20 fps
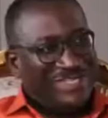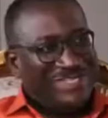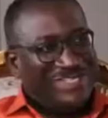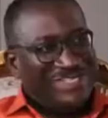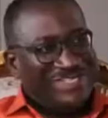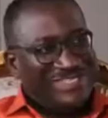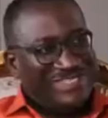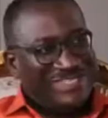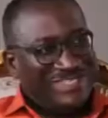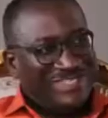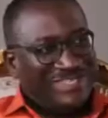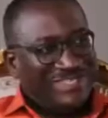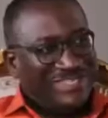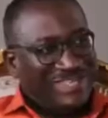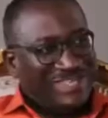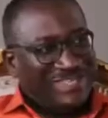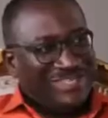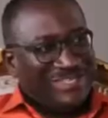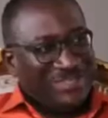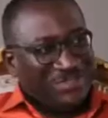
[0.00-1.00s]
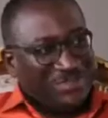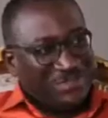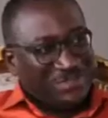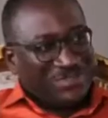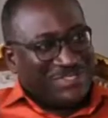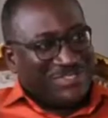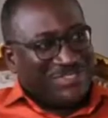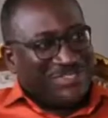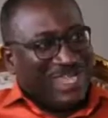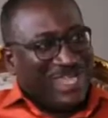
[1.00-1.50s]
days that they used
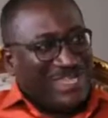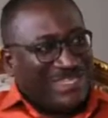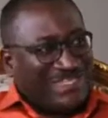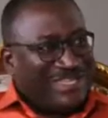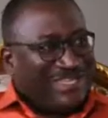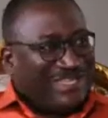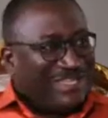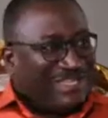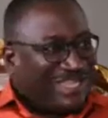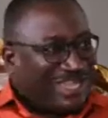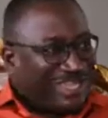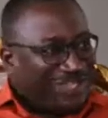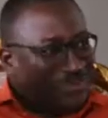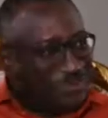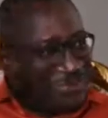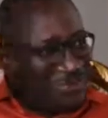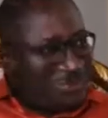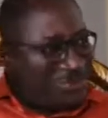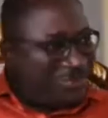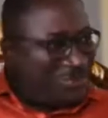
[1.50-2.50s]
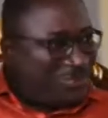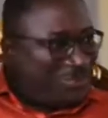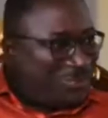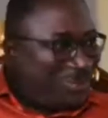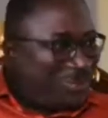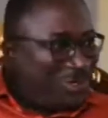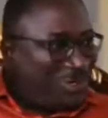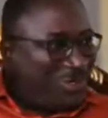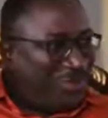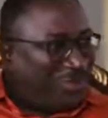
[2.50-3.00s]
size, and then as you
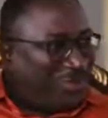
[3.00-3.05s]
put your